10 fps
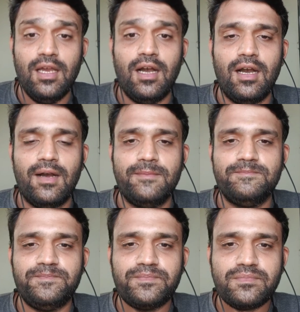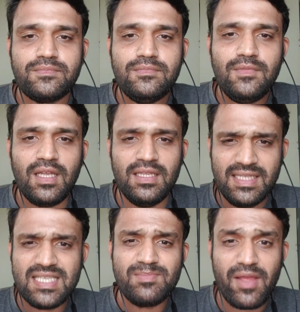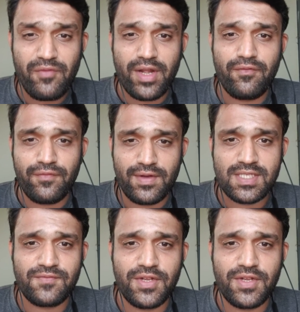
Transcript: Uh, this is my very first